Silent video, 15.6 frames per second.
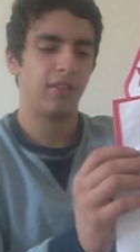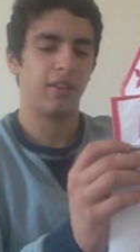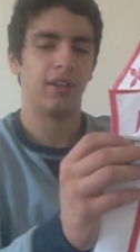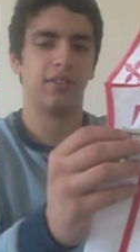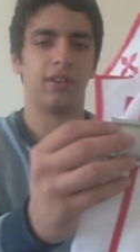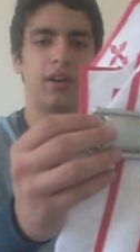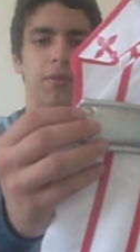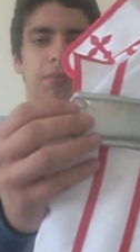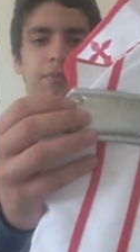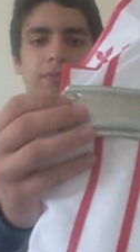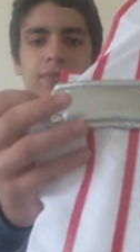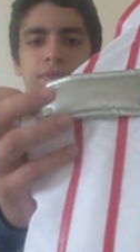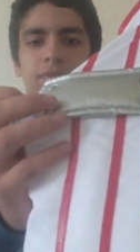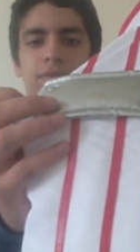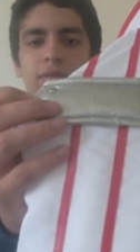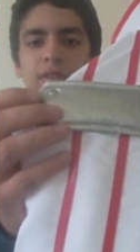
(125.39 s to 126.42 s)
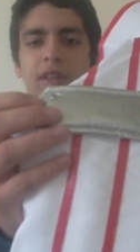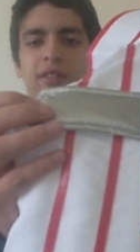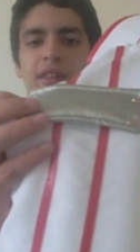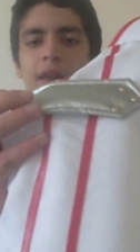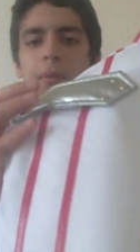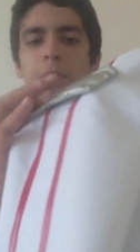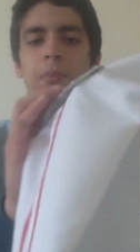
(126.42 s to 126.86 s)
There's
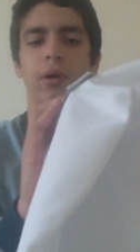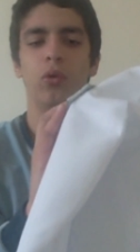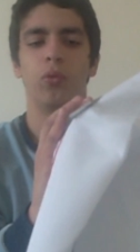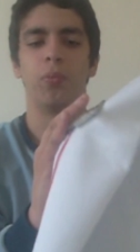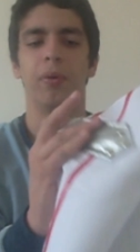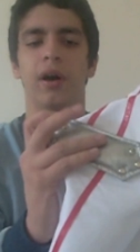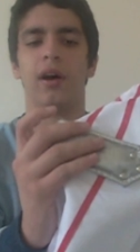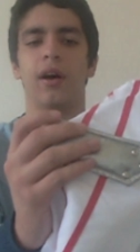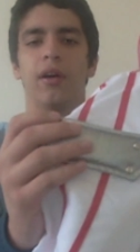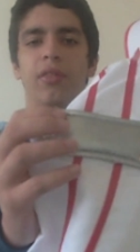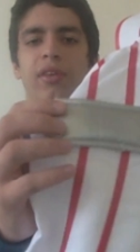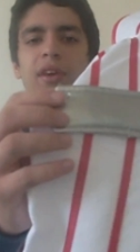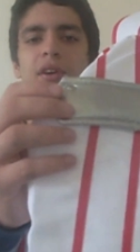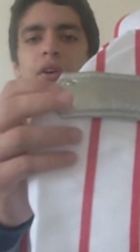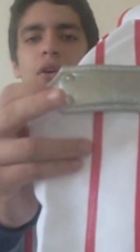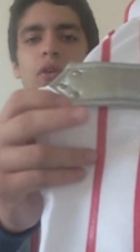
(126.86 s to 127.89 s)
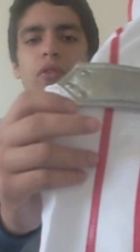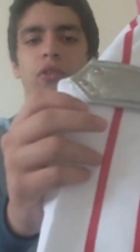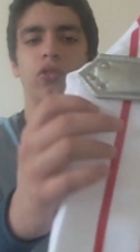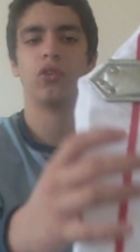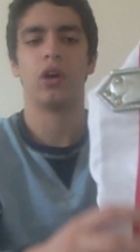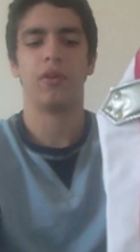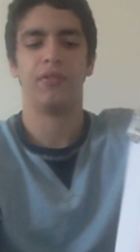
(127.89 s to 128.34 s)
that metal bar thing on
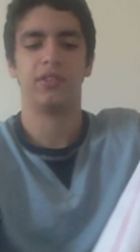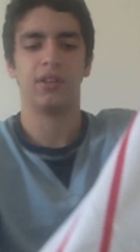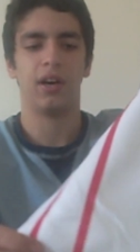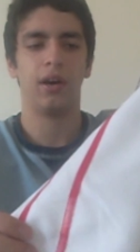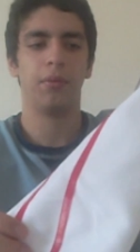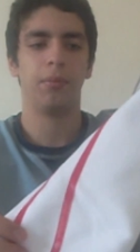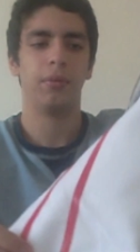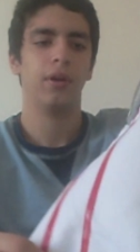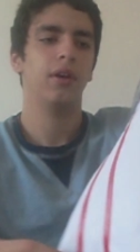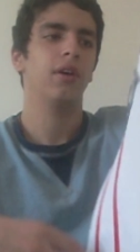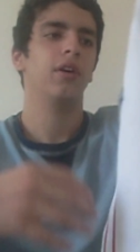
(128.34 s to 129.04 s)
the side of his arm,